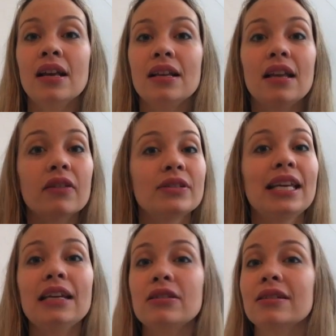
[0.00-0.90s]
Love
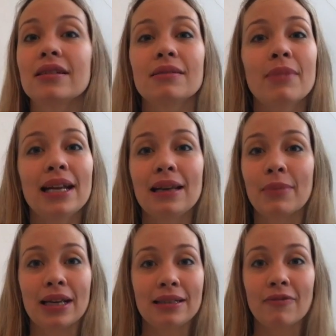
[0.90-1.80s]
teaches us many
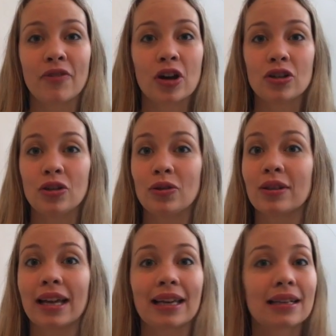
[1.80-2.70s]
amazing virtues
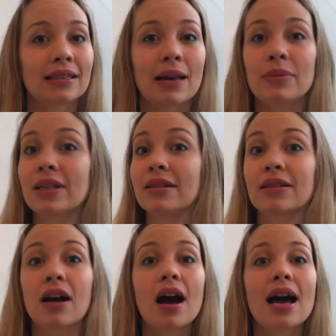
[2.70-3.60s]
like acceptance,
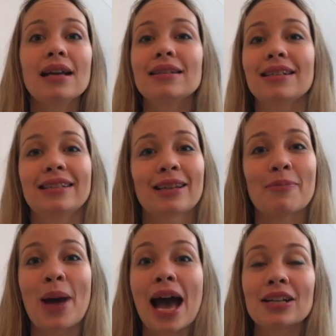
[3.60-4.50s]
kindness,
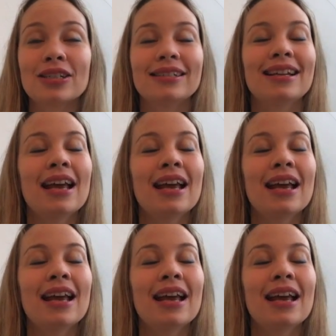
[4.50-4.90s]
compassion,